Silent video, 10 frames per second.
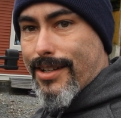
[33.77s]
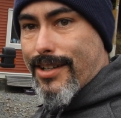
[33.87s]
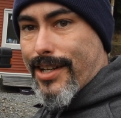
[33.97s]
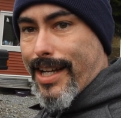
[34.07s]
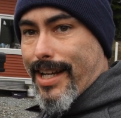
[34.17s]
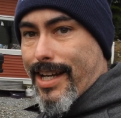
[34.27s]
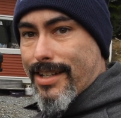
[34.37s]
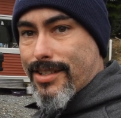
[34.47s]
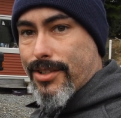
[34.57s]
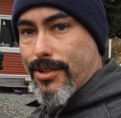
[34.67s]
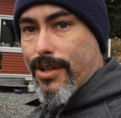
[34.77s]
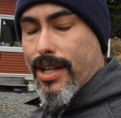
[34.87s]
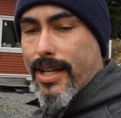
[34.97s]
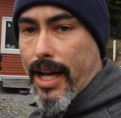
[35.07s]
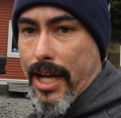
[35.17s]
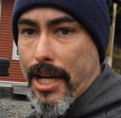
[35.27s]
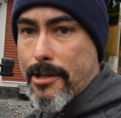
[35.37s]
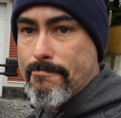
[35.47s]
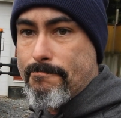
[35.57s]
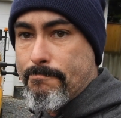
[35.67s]
Okay guys, so
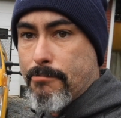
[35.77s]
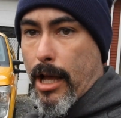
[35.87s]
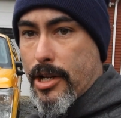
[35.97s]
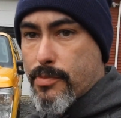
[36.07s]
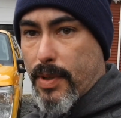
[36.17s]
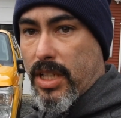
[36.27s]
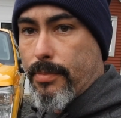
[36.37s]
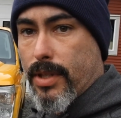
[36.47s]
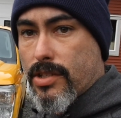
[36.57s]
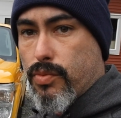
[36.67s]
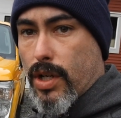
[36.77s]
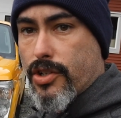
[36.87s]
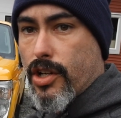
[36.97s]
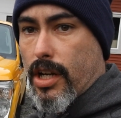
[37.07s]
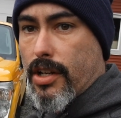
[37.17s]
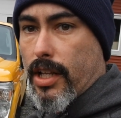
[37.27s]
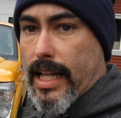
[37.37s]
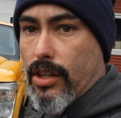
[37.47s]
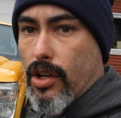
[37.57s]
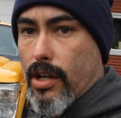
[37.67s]
I just picked up this work truck not
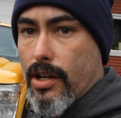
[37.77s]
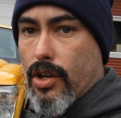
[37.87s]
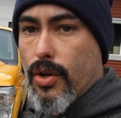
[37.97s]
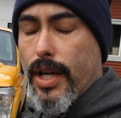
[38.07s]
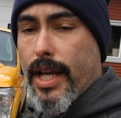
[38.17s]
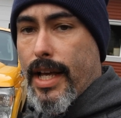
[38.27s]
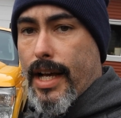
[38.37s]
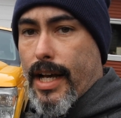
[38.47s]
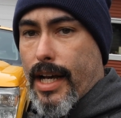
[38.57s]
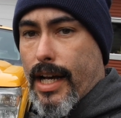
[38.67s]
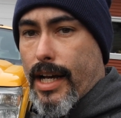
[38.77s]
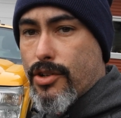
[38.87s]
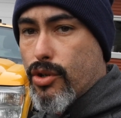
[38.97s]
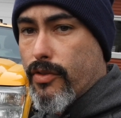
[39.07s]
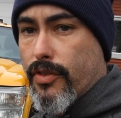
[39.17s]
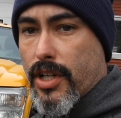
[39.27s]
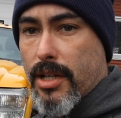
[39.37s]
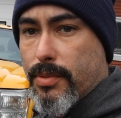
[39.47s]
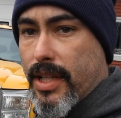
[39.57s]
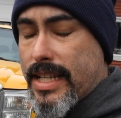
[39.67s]
that long ago. Drove it for a
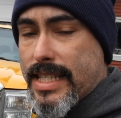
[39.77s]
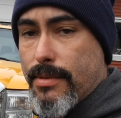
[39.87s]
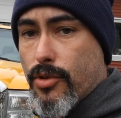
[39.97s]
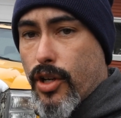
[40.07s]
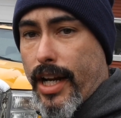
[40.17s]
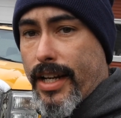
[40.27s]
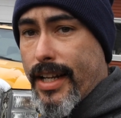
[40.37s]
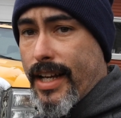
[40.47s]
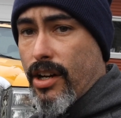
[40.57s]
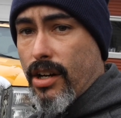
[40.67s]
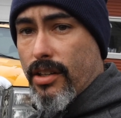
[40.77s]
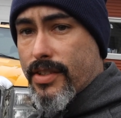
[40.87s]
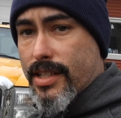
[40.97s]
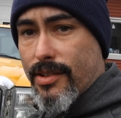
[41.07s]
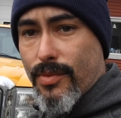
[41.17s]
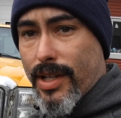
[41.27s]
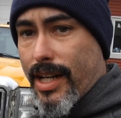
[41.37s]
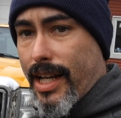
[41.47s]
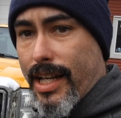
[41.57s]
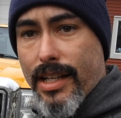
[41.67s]
couple days, seemed great. All of a sudden one
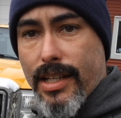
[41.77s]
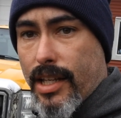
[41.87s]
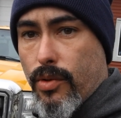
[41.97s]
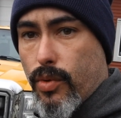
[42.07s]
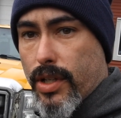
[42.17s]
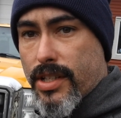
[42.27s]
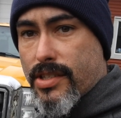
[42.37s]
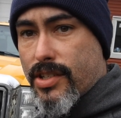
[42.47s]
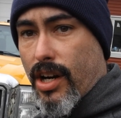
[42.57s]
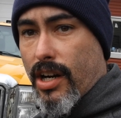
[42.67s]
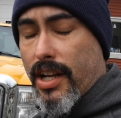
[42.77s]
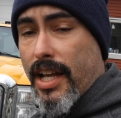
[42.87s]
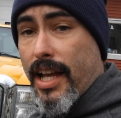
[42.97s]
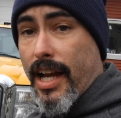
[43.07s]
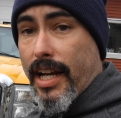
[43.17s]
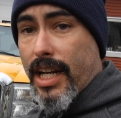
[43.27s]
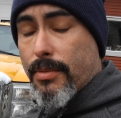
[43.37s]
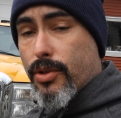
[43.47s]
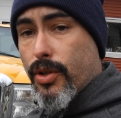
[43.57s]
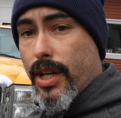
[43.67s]
day it wouldn't start. I ended
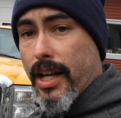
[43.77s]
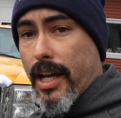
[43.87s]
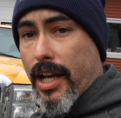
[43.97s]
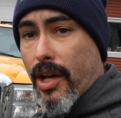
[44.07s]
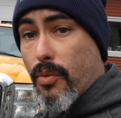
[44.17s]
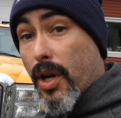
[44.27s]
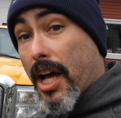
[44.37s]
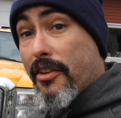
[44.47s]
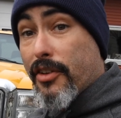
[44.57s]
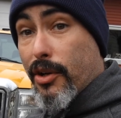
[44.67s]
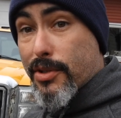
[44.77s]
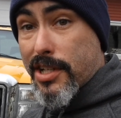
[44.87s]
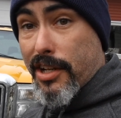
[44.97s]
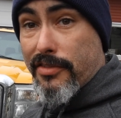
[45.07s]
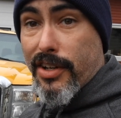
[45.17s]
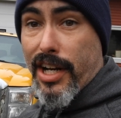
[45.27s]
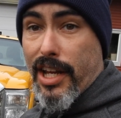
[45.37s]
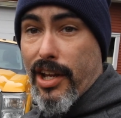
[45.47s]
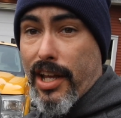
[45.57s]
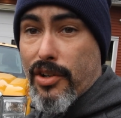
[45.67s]
up doing what I felt was kind of
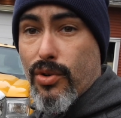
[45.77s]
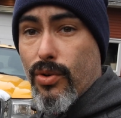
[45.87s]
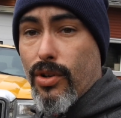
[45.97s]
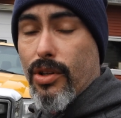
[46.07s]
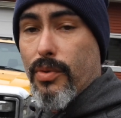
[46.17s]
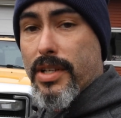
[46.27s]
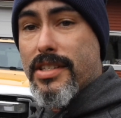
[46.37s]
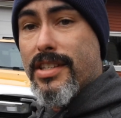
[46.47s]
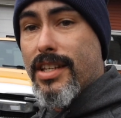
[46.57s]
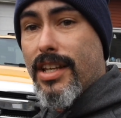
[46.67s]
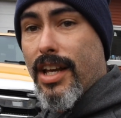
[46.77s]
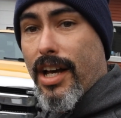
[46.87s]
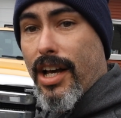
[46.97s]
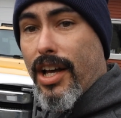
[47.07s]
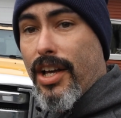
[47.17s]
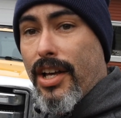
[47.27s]
funny and cool, was the I